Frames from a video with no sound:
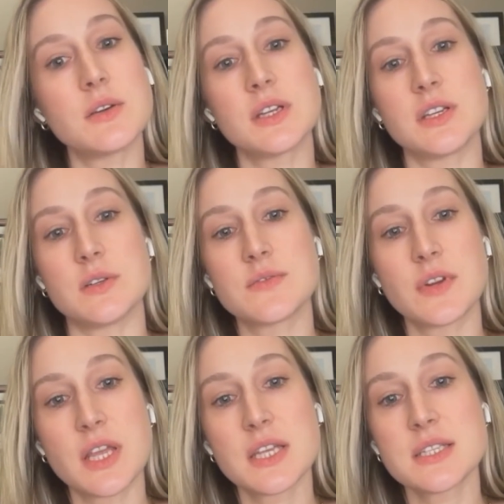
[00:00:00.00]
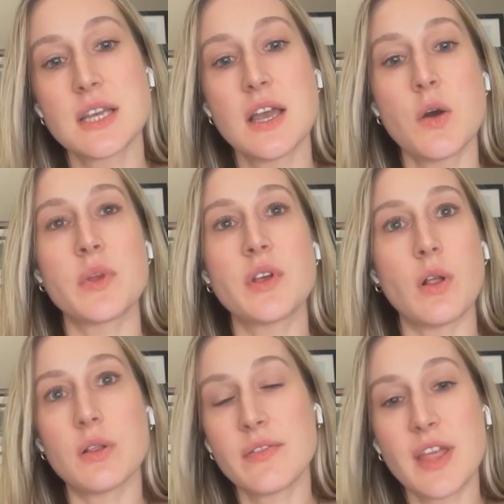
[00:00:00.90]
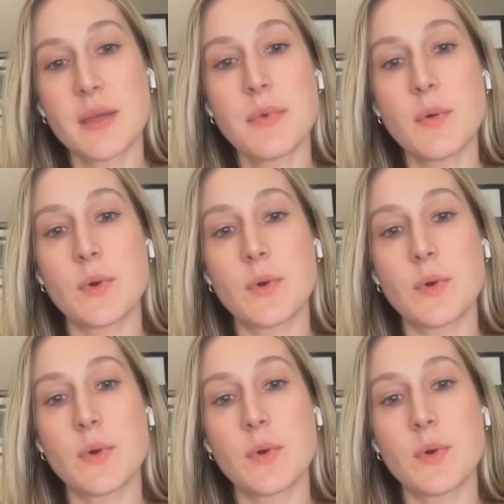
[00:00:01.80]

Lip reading: that you can use for this. With all of them,